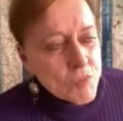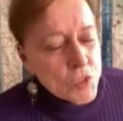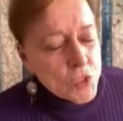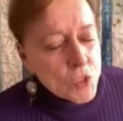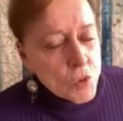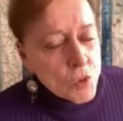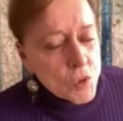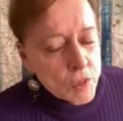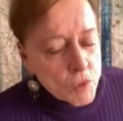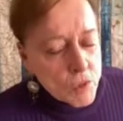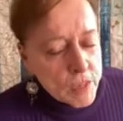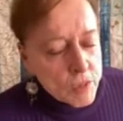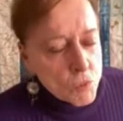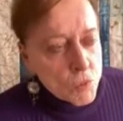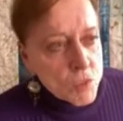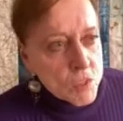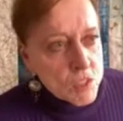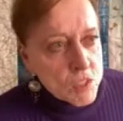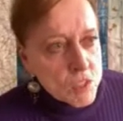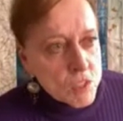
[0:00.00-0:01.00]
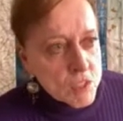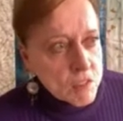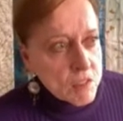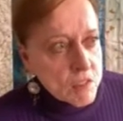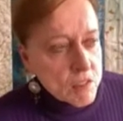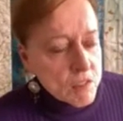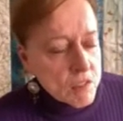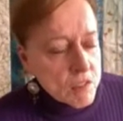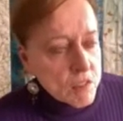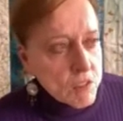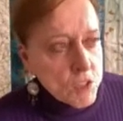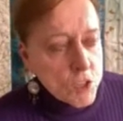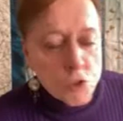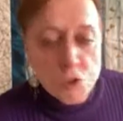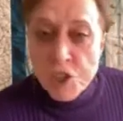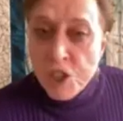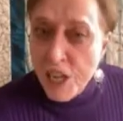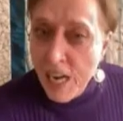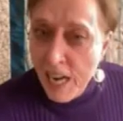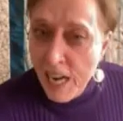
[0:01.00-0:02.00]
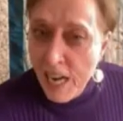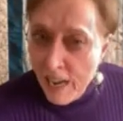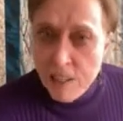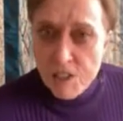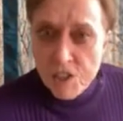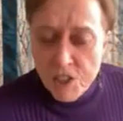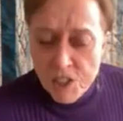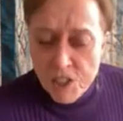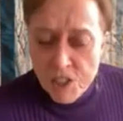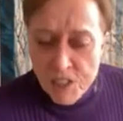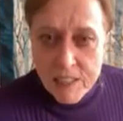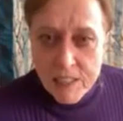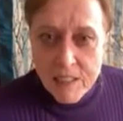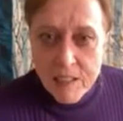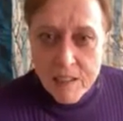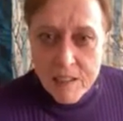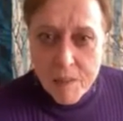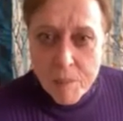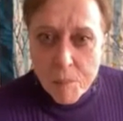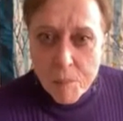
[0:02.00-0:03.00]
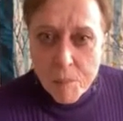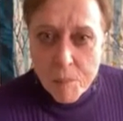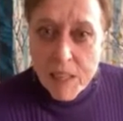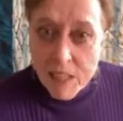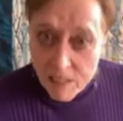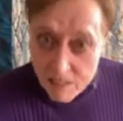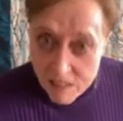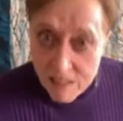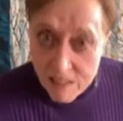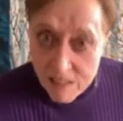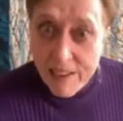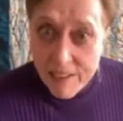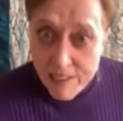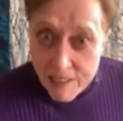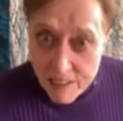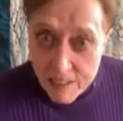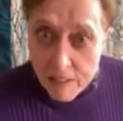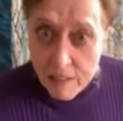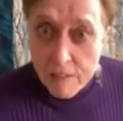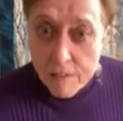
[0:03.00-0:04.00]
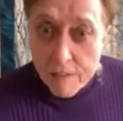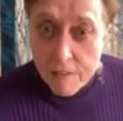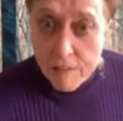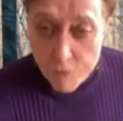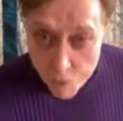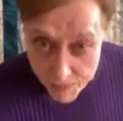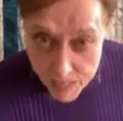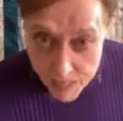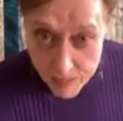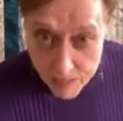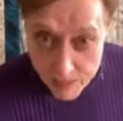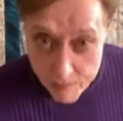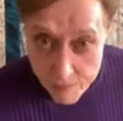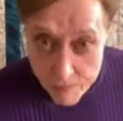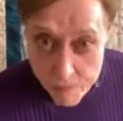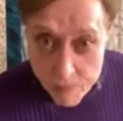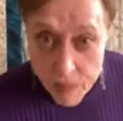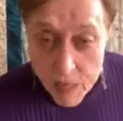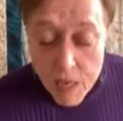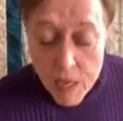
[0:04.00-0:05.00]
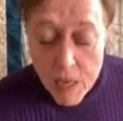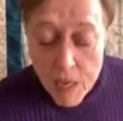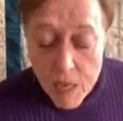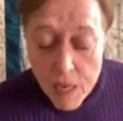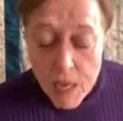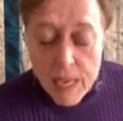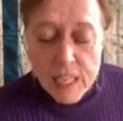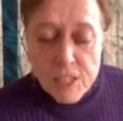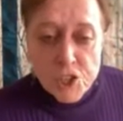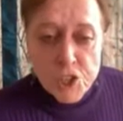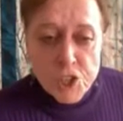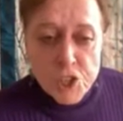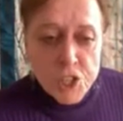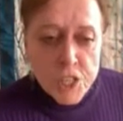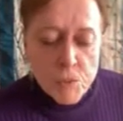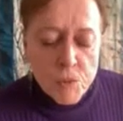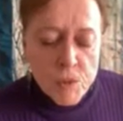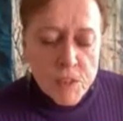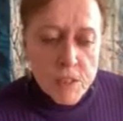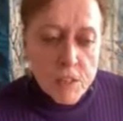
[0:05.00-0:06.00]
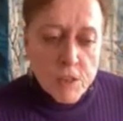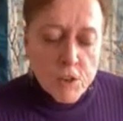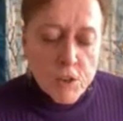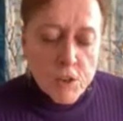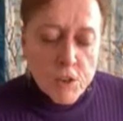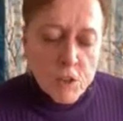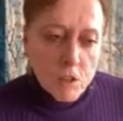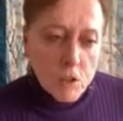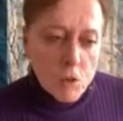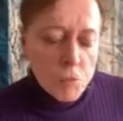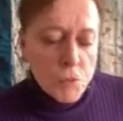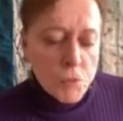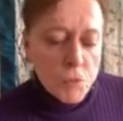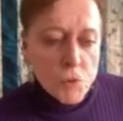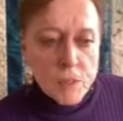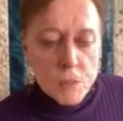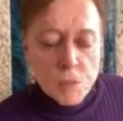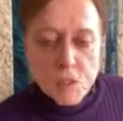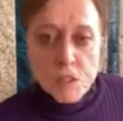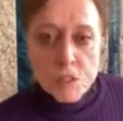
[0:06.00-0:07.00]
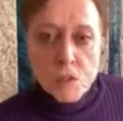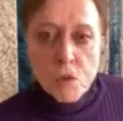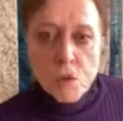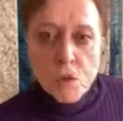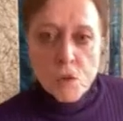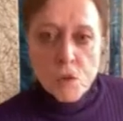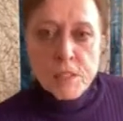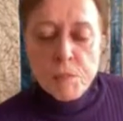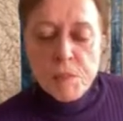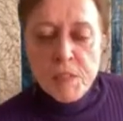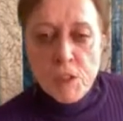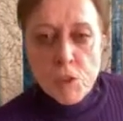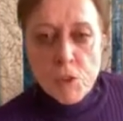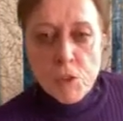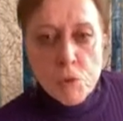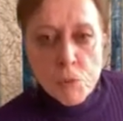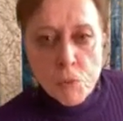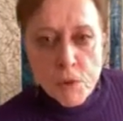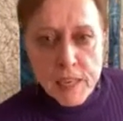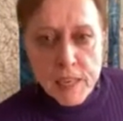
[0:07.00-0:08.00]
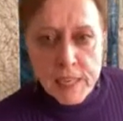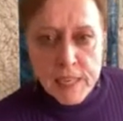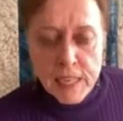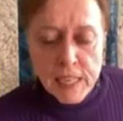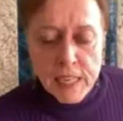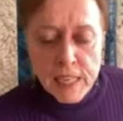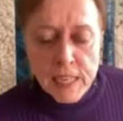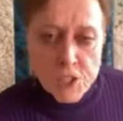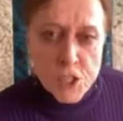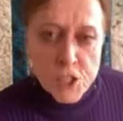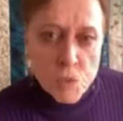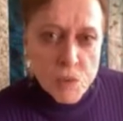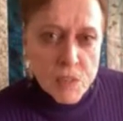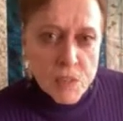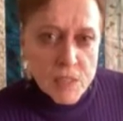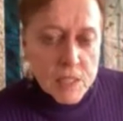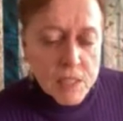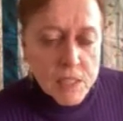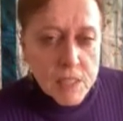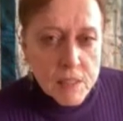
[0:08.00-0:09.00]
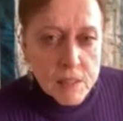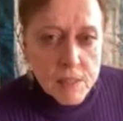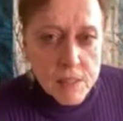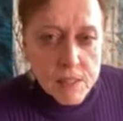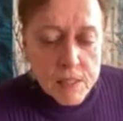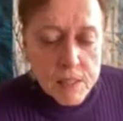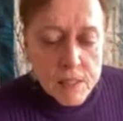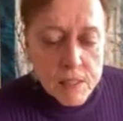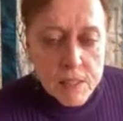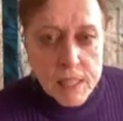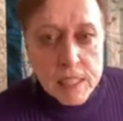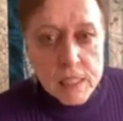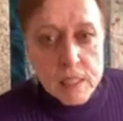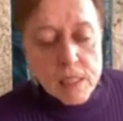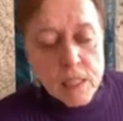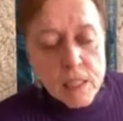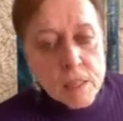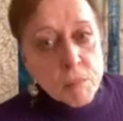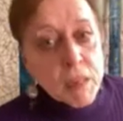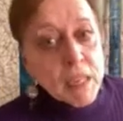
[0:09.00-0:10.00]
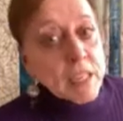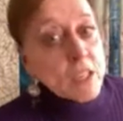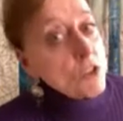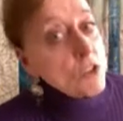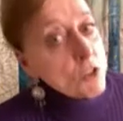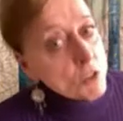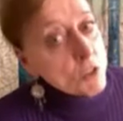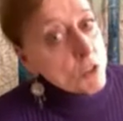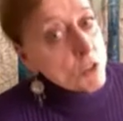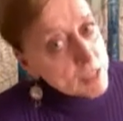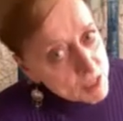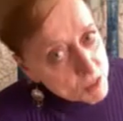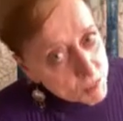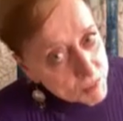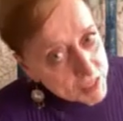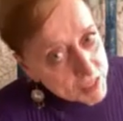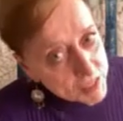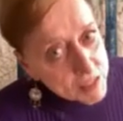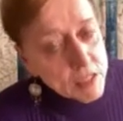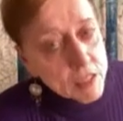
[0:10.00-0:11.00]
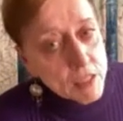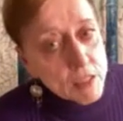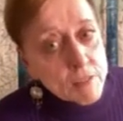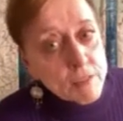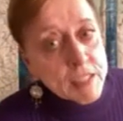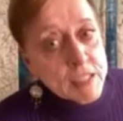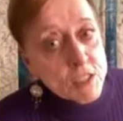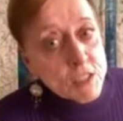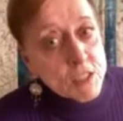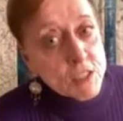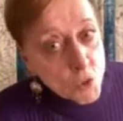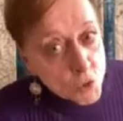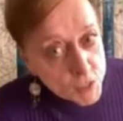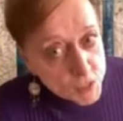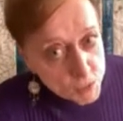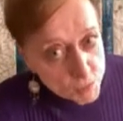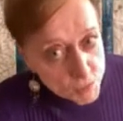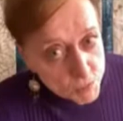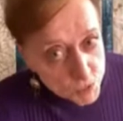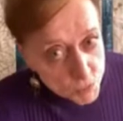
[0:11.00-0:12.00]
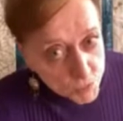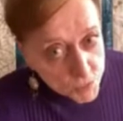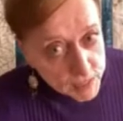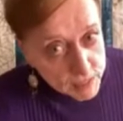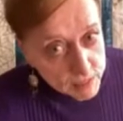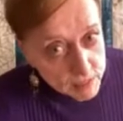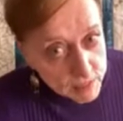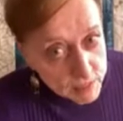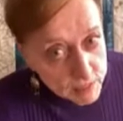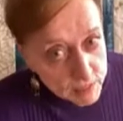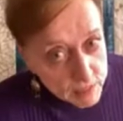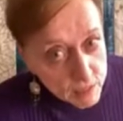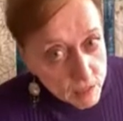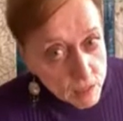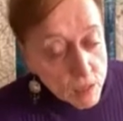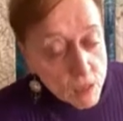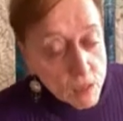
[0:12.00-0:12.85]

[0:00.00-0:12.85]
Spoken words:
so it was, challenging, but exciting for me. And her little boy was going to be 3, and she wanted to get this thing done by Christmas to give as a Christmas present.